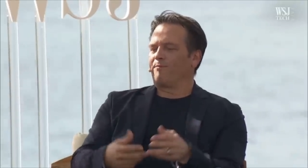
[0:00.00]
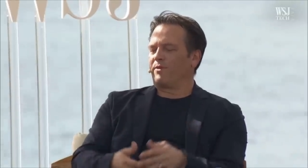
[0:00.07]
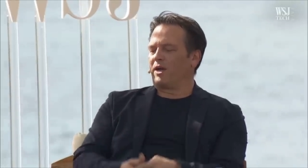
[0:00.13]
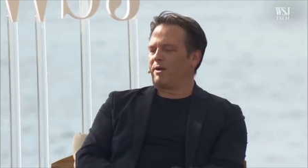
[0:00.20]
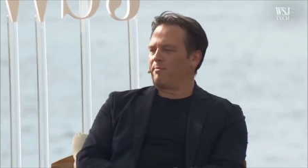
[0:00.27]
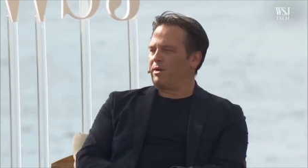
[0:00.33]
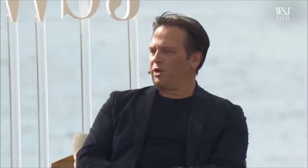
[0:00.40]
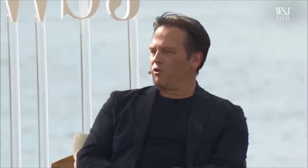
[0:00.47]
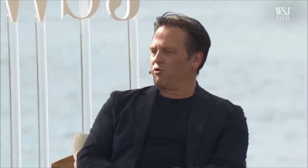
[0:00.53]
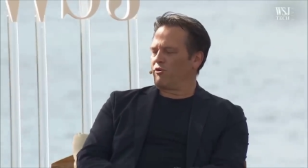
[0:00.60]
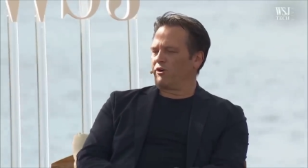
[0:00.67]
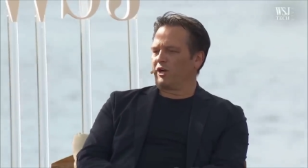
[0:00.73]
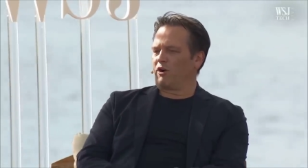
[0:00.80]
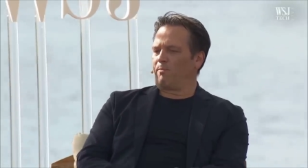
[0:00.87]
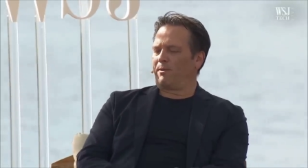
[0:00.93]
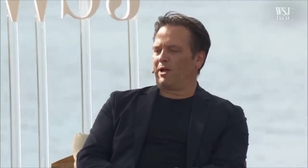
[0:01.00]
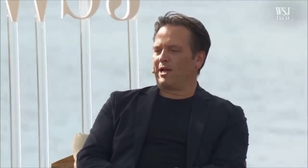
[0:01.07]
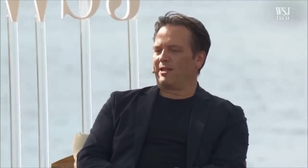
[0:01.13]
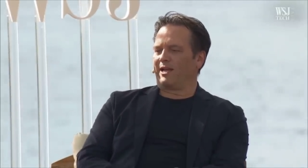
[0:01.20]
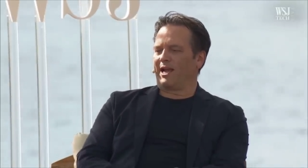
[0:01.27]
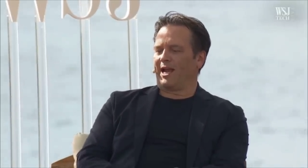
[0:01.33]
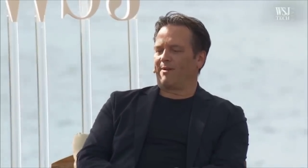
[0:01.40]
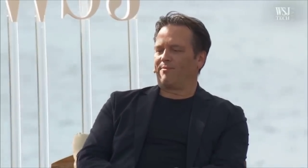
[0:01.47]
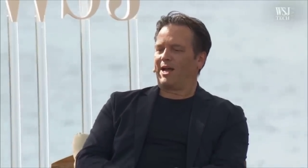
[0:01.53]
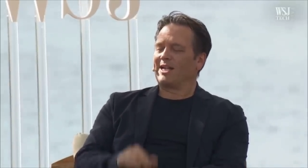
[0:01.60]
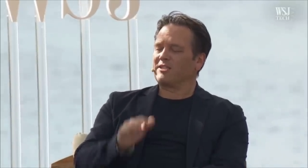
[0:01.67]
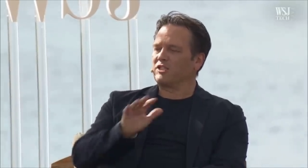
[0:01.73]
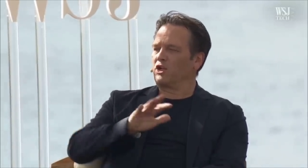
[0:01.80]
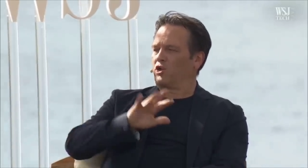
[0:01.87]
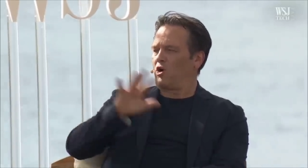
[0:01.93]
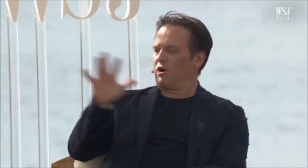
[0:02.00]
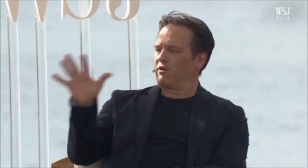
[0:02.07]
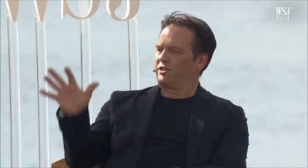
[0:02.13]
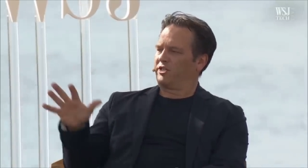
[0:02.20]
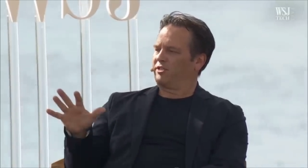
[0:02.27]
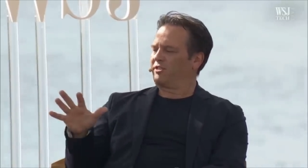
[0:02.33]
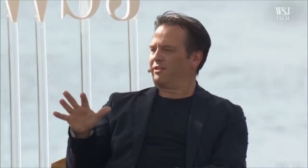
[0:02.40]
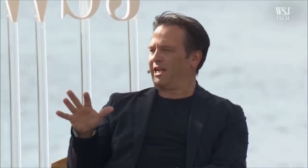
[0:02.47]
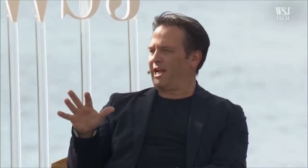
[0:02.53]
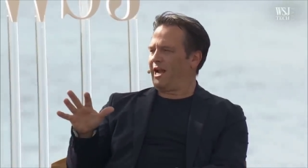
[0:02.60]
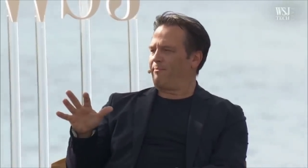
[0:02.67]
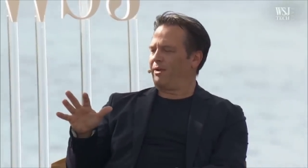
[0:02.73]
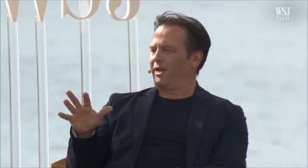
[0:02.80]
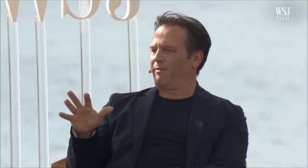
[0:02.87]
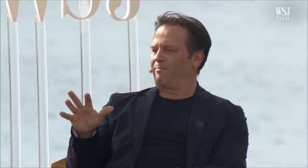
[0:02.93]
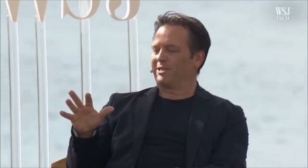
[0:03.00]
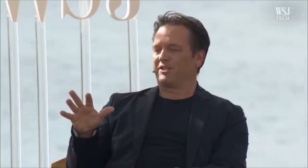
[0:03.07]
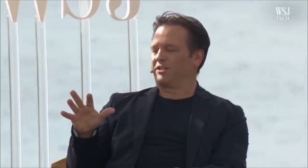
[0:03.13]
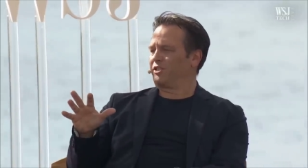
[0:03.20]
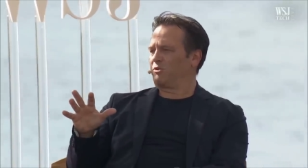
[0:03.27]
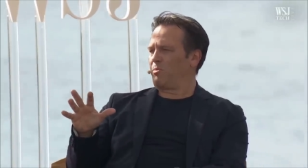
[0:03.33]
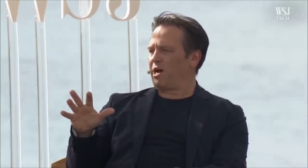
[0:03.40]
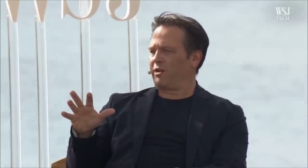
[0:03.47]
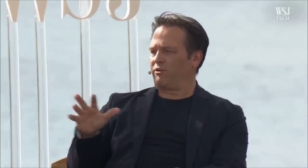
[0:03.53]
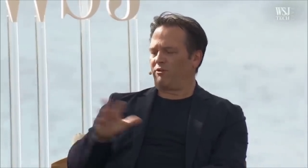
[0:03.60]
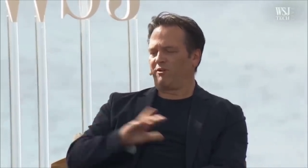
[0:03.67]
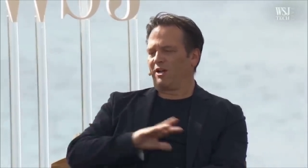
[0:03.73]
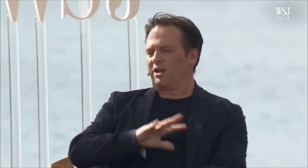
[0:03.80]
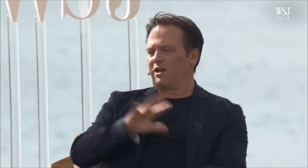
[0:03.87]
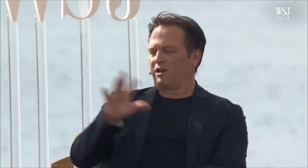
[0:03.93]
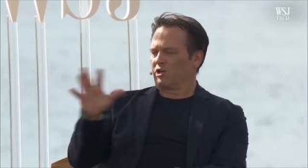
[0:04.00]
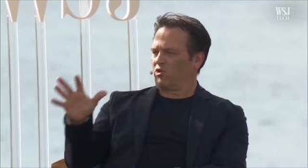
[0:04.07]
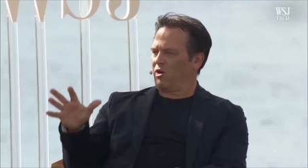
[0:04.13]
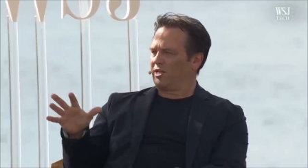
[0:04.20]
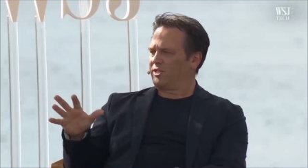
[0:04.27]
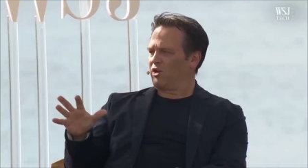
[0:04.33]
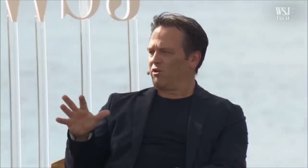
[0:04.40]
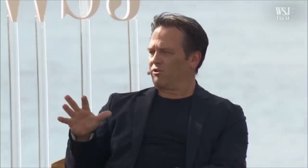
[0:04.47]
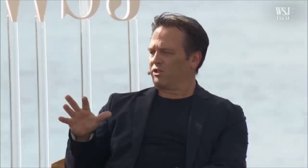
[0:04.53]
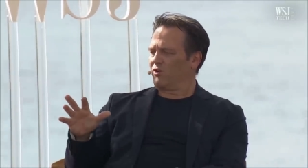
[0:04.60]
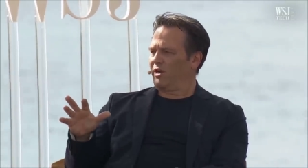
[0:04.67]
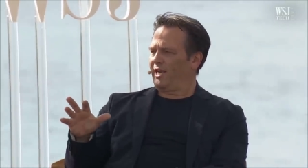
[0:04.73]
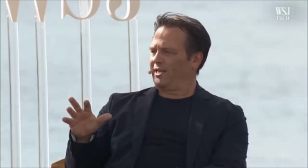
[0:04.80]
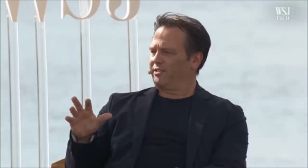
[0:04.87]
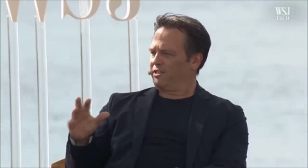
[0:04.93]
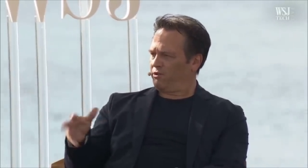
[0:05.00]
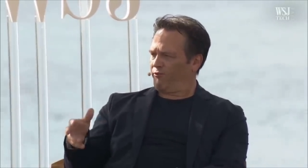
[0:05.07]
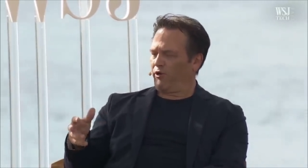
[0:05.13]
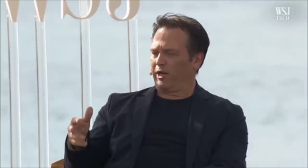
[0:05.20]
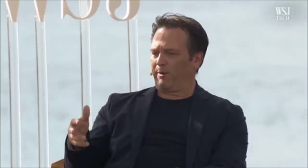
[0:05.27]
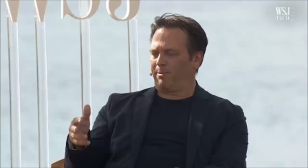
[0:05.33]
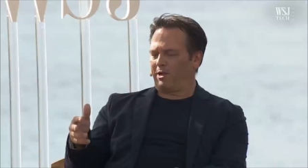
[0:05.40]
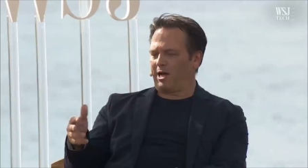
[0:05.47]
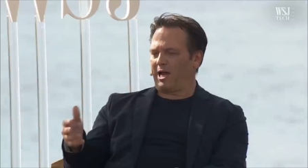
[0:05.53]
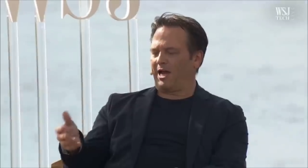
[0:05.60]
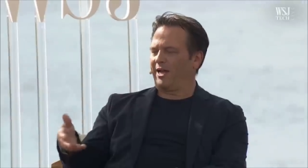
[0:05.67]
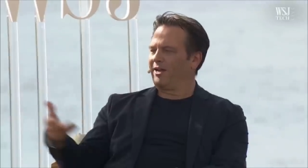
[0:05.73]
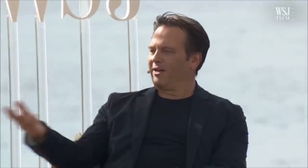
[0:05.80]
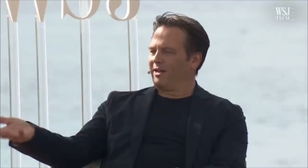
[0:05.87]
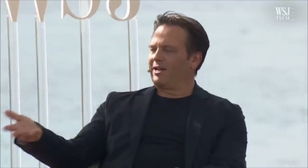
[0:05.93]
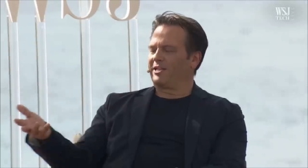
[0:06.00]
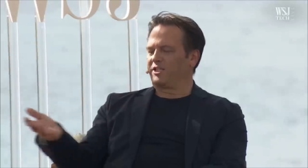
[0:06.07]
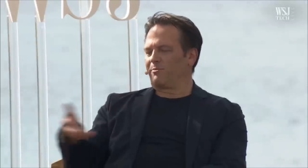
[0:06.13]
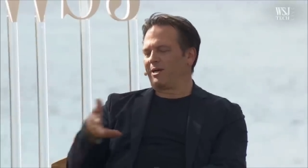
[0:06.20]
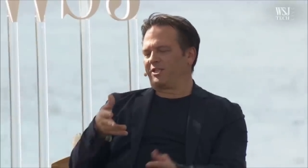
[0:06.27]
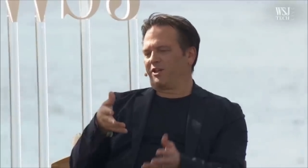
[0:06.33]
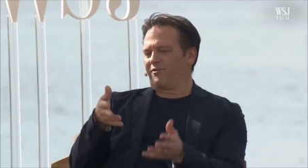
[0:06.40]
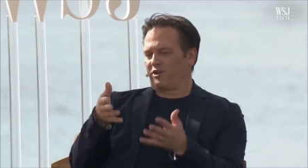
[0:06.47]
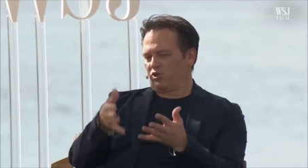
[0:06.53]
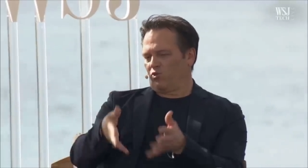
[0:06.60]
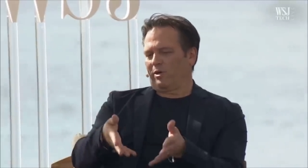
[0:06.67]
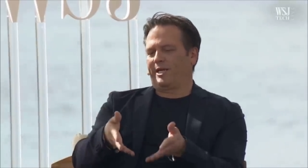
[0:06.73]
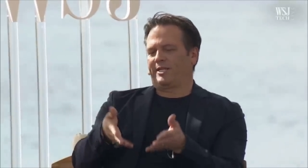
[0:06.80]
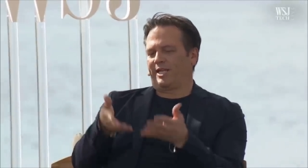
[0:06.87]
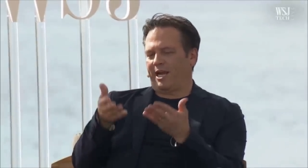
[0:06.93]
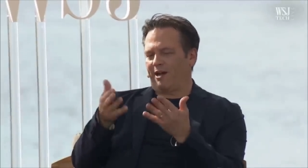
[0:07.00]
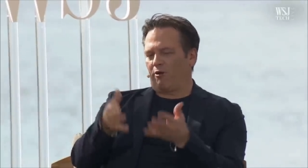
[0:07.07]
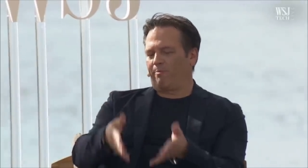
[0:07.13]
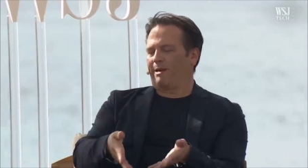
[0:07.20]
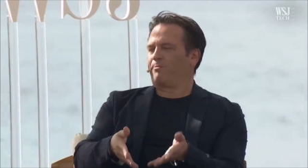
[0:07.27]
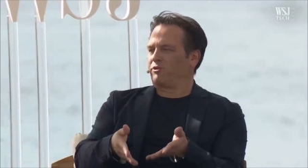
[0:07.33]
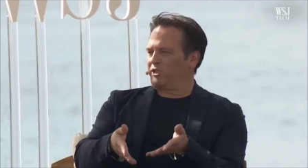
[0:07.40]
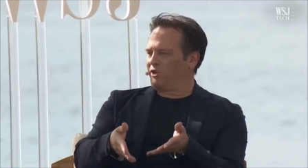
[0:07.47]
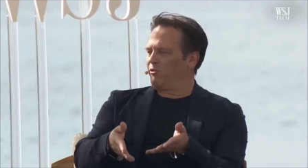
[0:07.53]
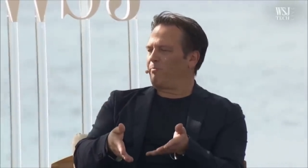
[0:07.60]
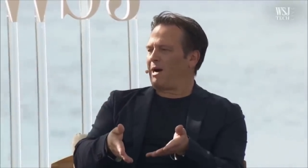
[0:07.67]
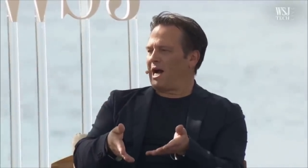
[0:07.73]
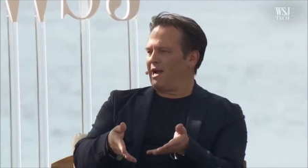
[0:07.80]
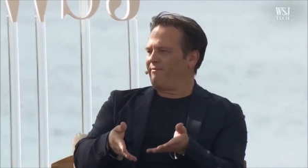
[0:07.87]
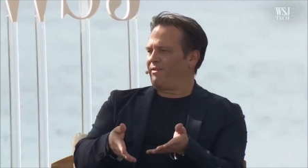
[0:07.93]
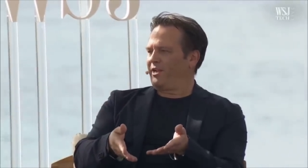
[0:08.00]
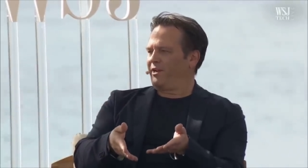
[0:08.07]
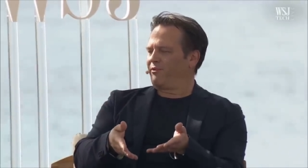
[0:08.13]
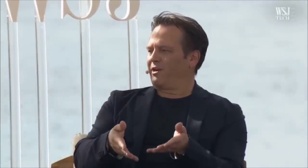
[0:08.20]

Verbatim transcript: um, in order to go play the game. That's the largest gaming business model across all screens. It's free to play. As you mentioned, there's retail, people still buy video